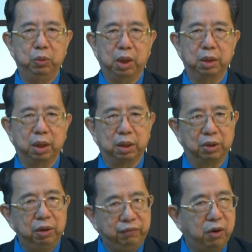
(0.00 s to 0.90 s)
warned that
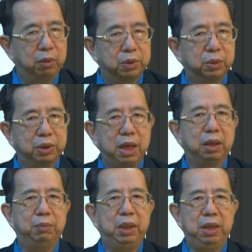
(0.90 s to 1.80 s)
the reforms would
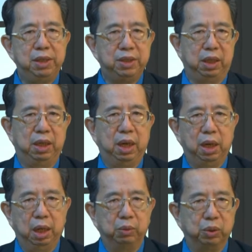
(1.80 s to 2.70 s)
not be
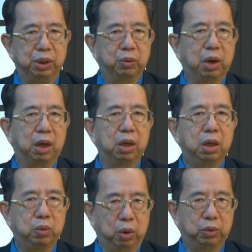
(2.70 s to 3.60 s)
easy and would require,
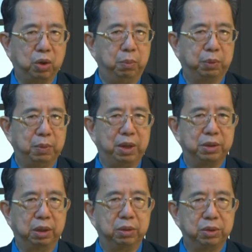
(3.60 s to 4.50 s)
quote,
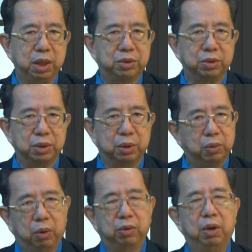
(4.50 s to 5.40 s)
compromise and concessions,
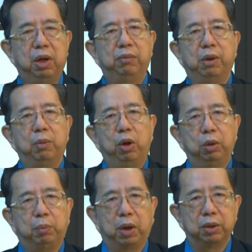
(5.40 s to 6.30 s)
unquote, from
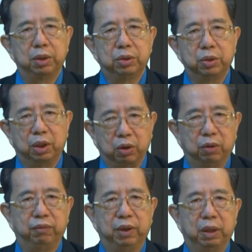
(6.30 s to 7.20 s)
all parties to the
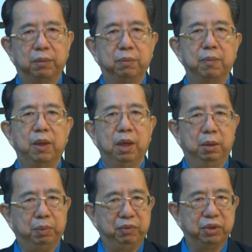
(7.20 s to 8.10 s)
conflict.
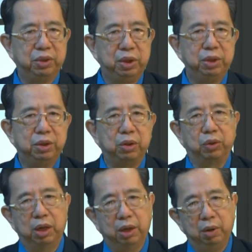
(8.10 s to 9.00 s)
In previous years,
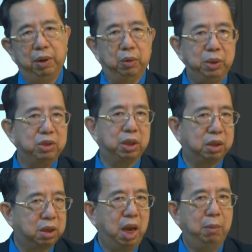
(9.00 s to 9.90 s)
Saudi Arabia, which
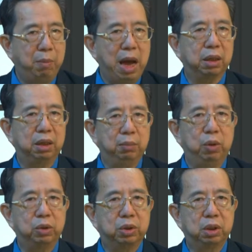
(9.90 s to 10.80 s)
had backed the
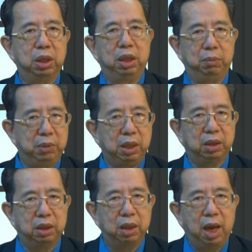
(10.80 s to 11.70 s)
mostly
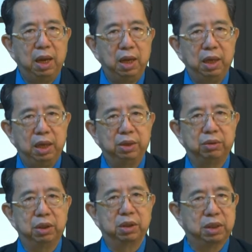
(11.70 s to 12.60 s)
militant
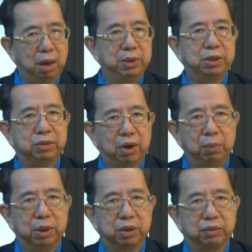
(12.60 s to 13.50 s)
Islamist
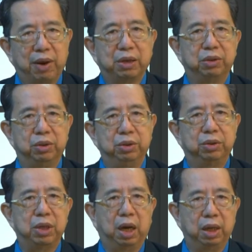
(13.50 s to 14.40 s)
rebel
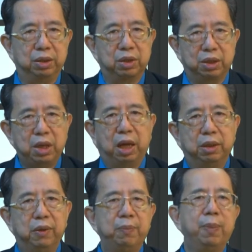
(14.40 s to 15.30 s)
factions against
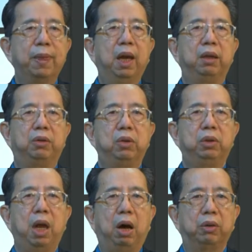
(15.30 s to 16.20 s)
Assad, had
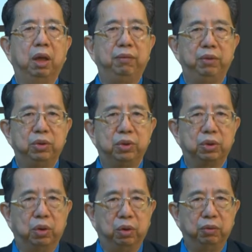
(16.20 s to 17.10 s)
ruled out a
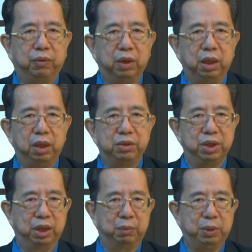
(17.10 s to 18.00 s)
future role for the
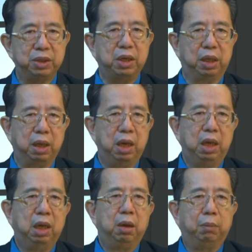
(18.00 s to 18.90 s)
Syrian president.
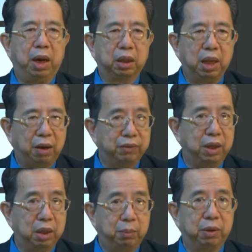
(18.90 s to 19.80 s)
But
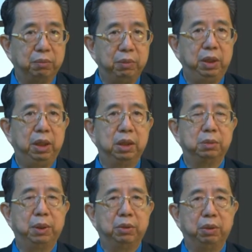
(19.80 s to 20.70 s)
after a number of
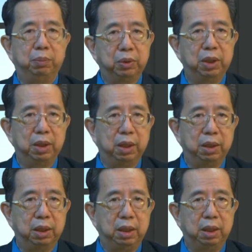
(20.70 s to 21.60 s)
meetings between Putin
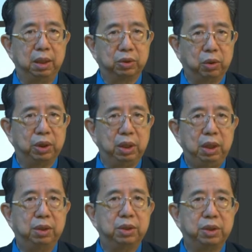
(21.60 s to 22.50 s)
and the Saudi
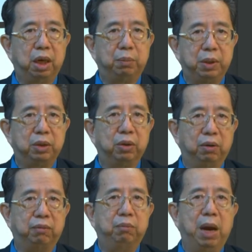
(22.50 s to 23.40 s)
leaders, they appear to
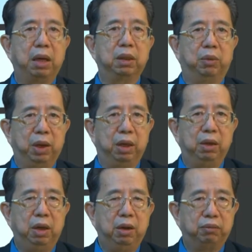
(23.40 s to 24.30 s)
have backed
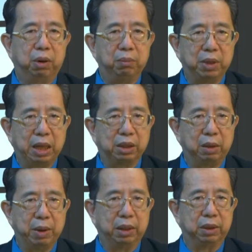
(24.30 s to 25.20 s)
away from that
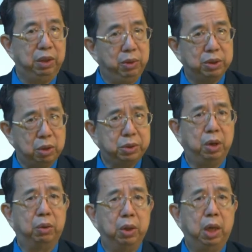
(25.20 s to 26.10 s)
demand. The U.S.
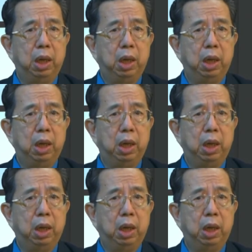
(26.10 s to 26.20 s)
also